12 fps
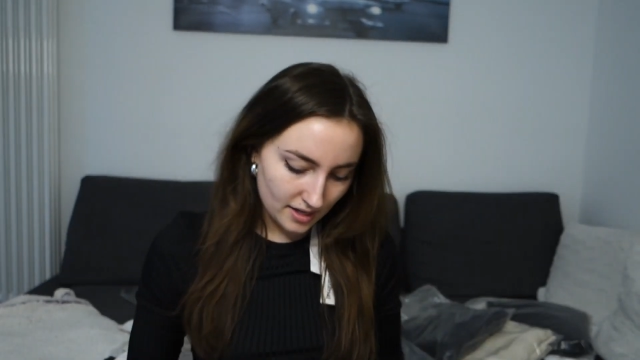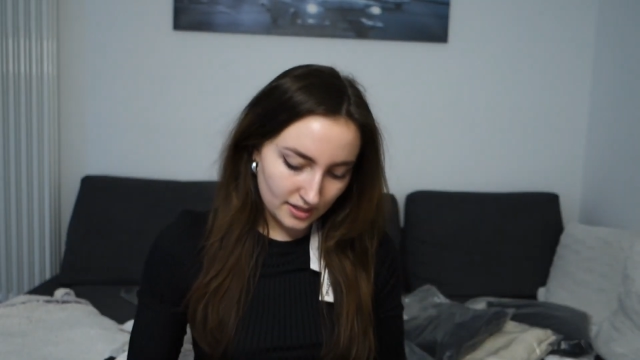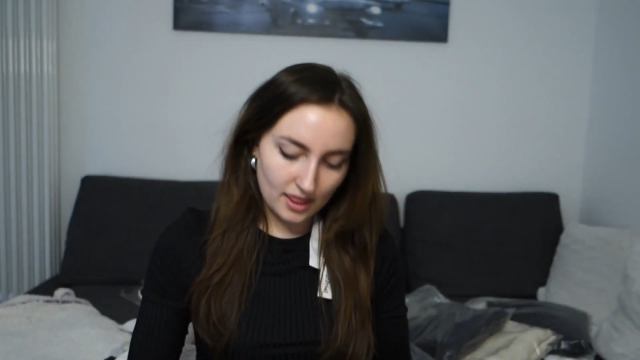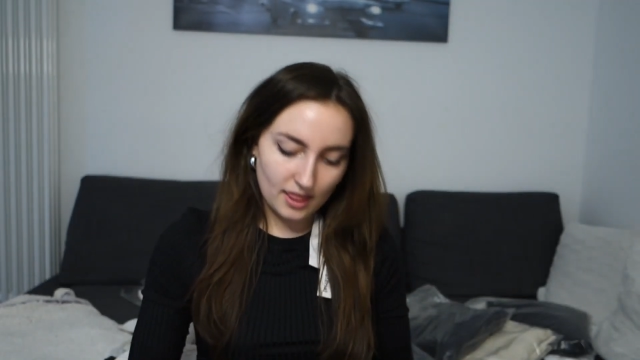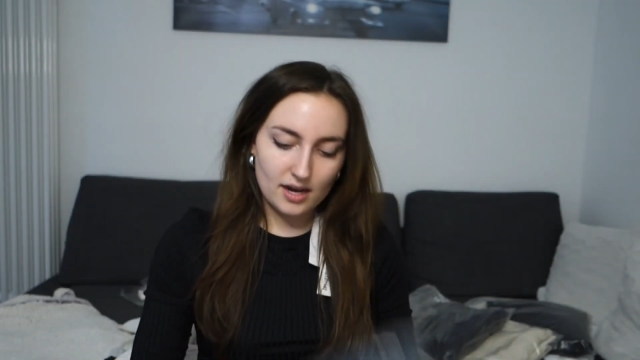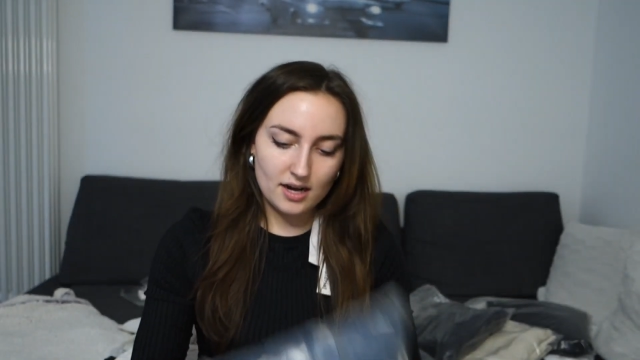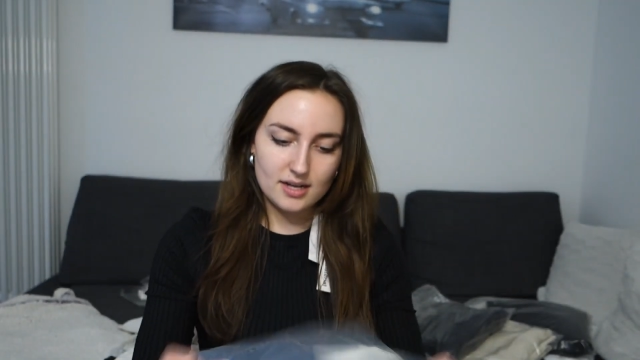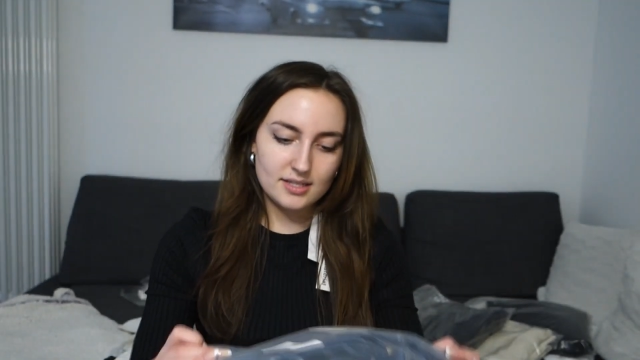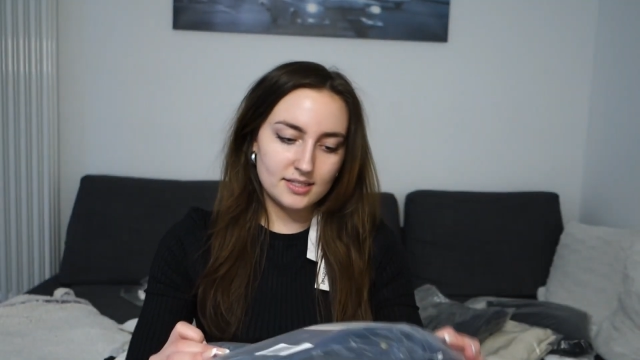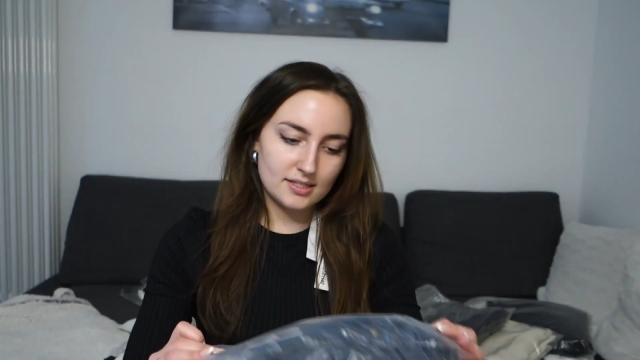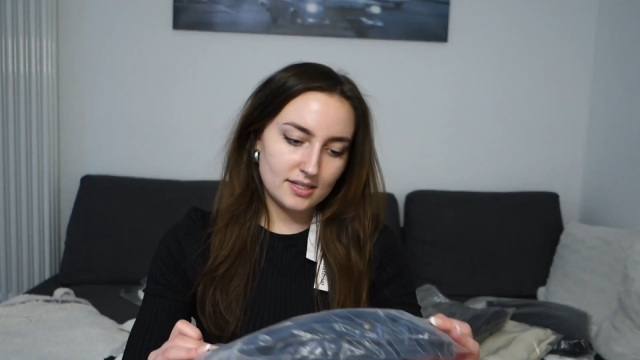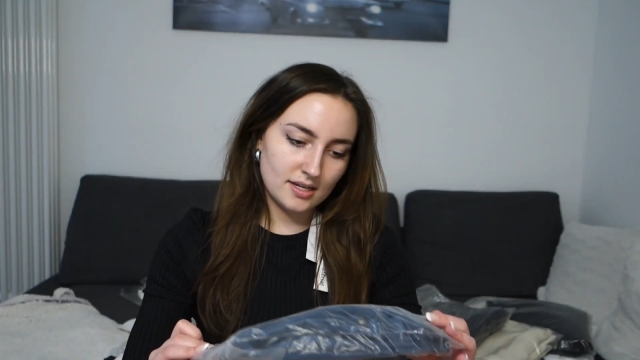the
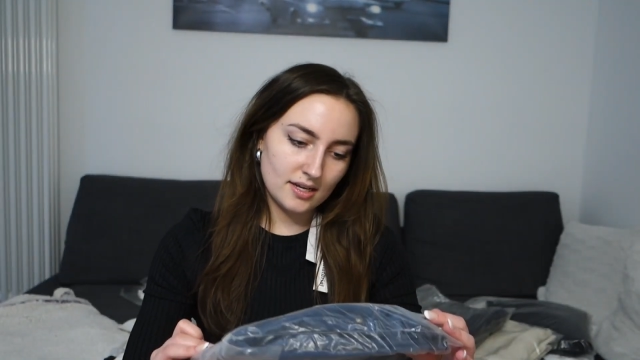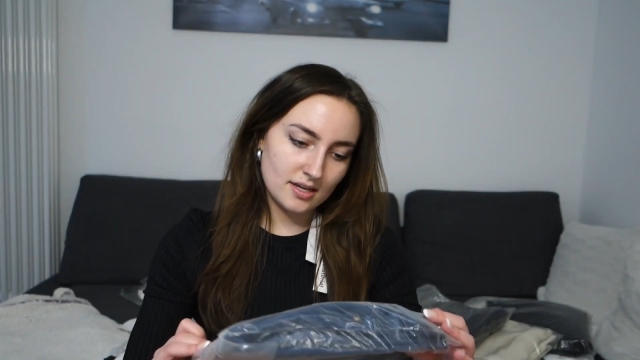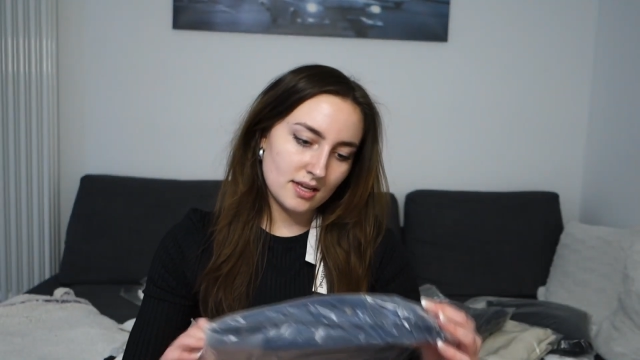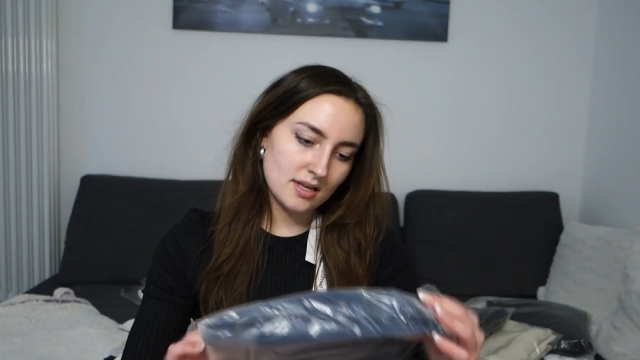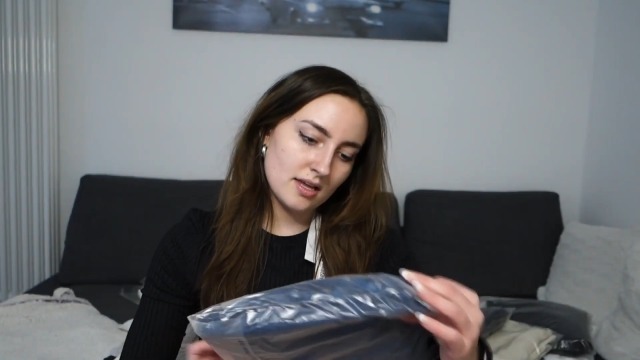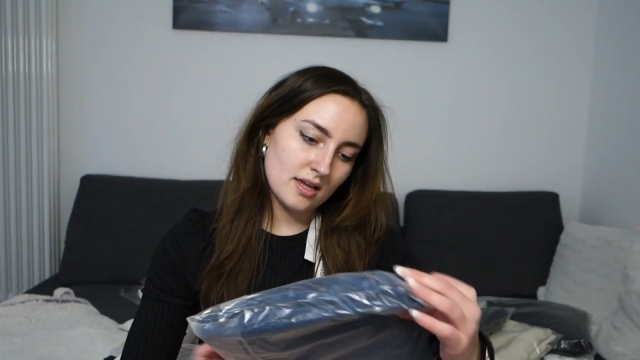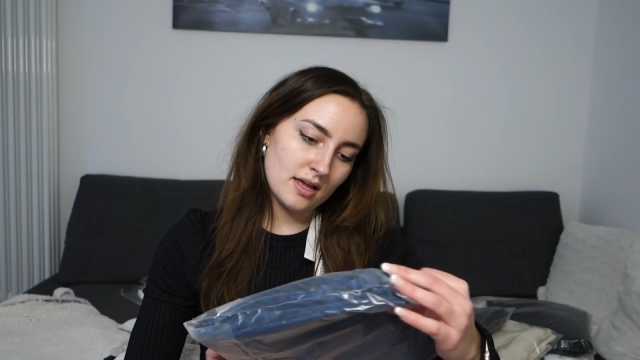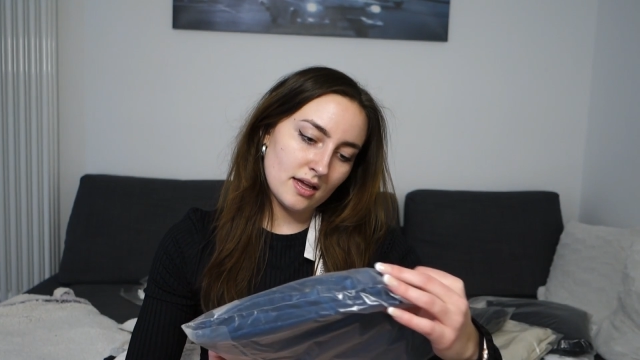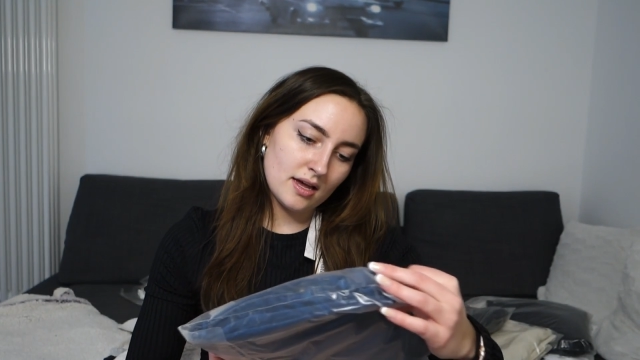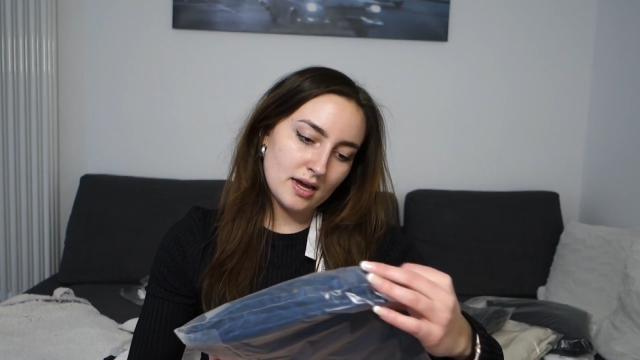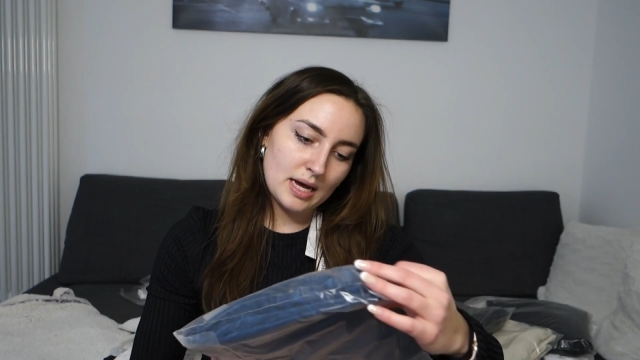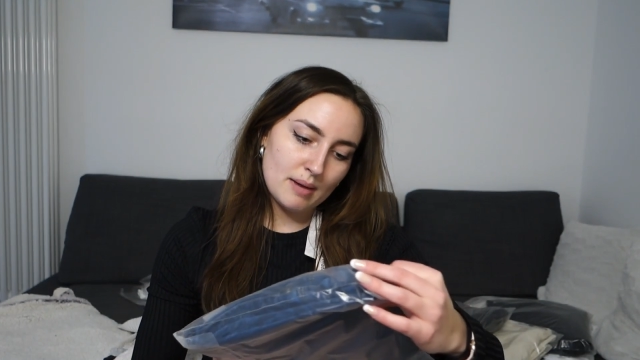last,
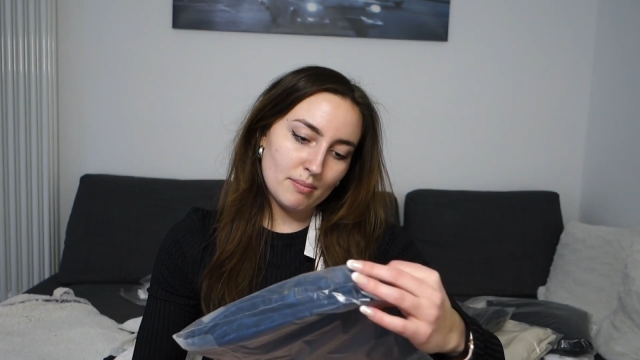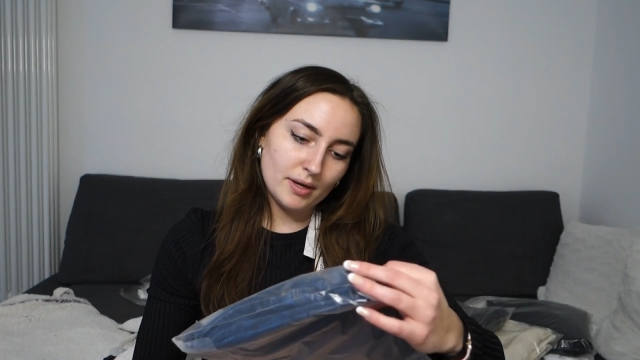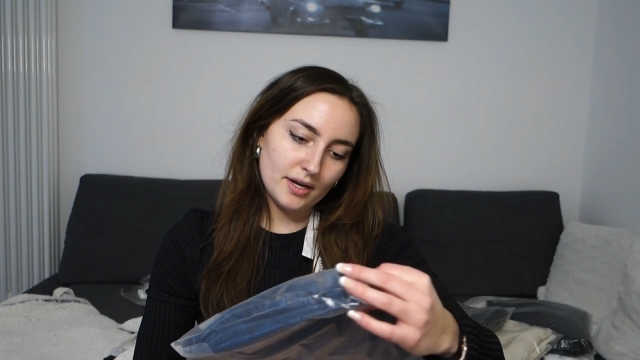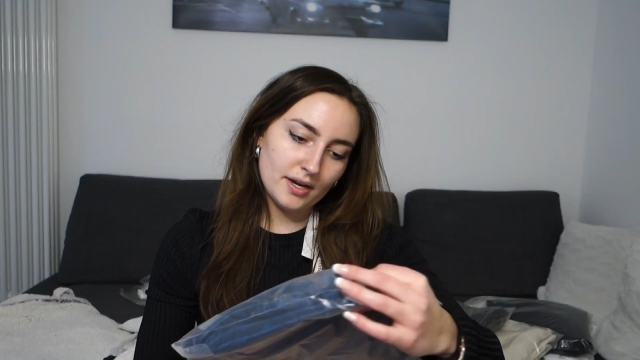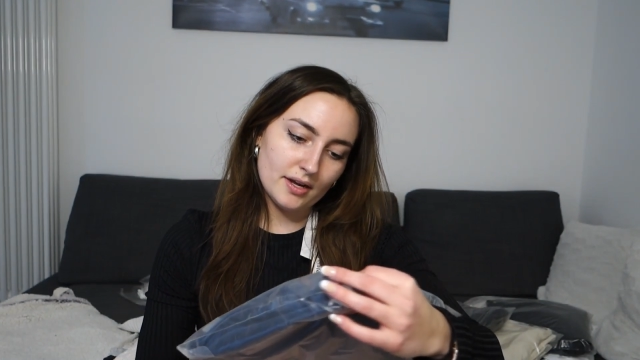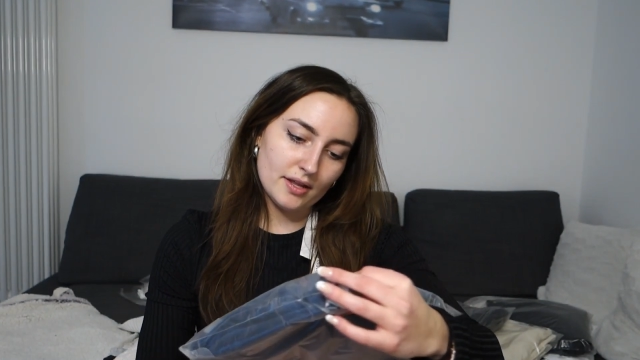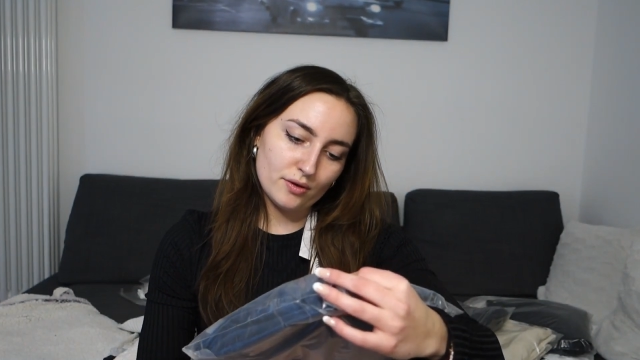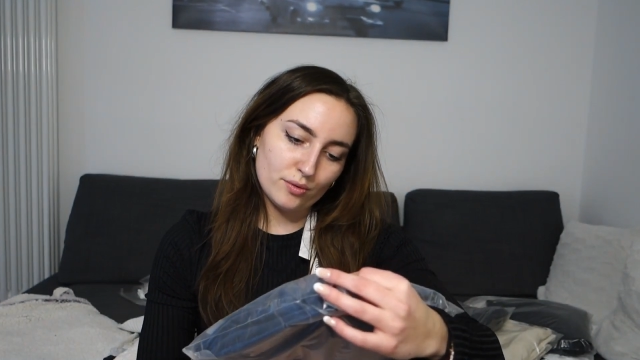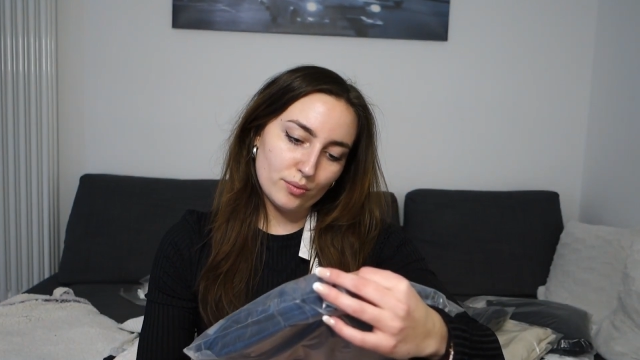but another